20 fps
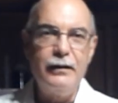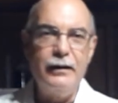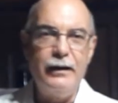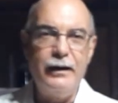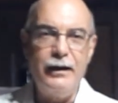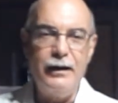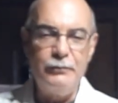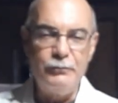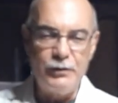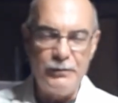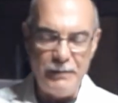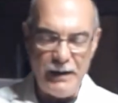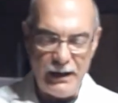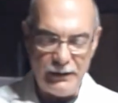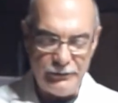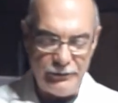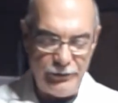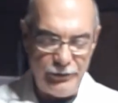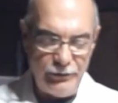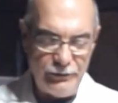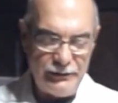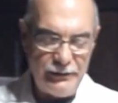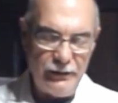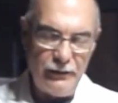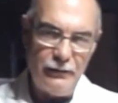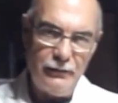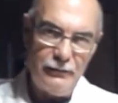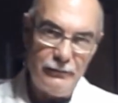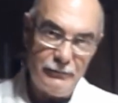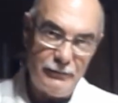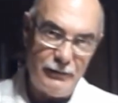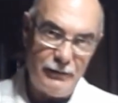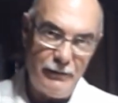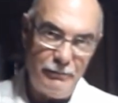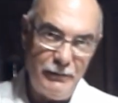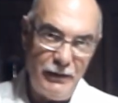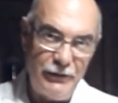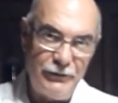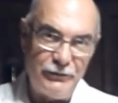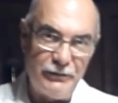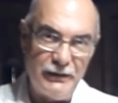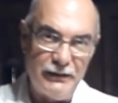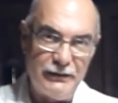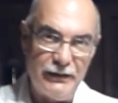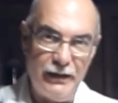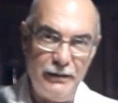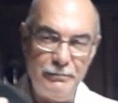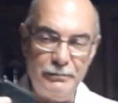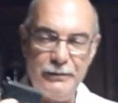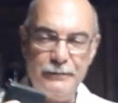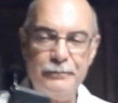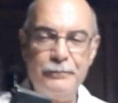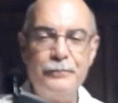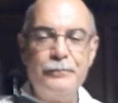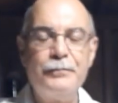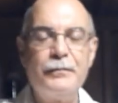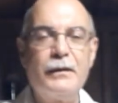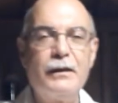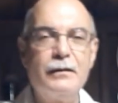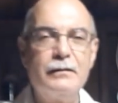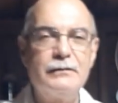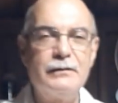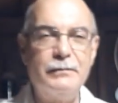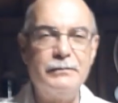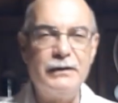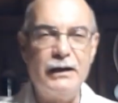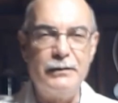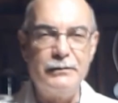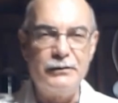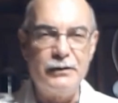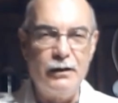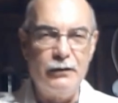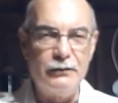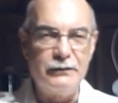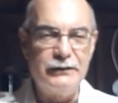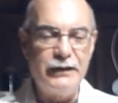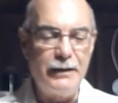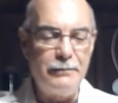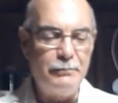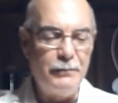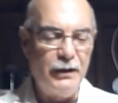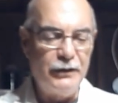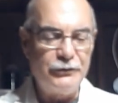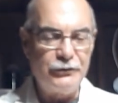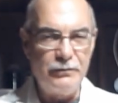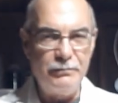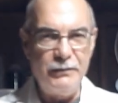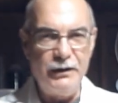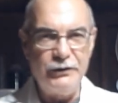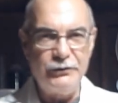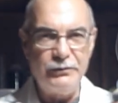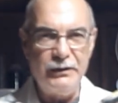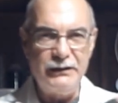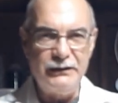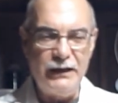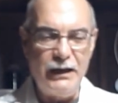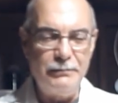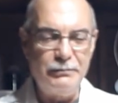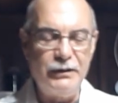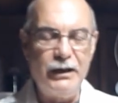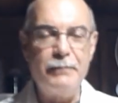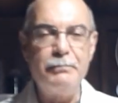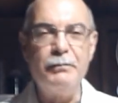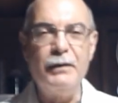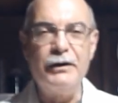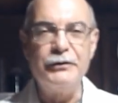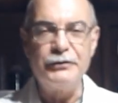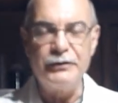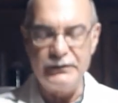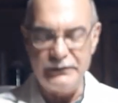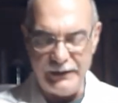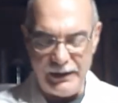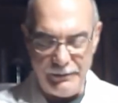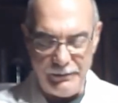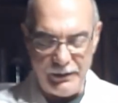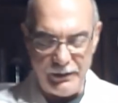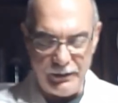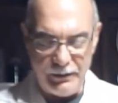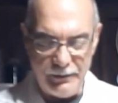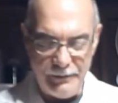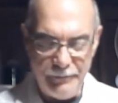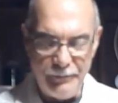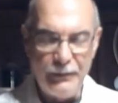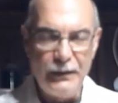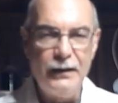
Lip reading: And we're back to using a measuring tape, sometimes called tape measure, measuring tape measure, same thing.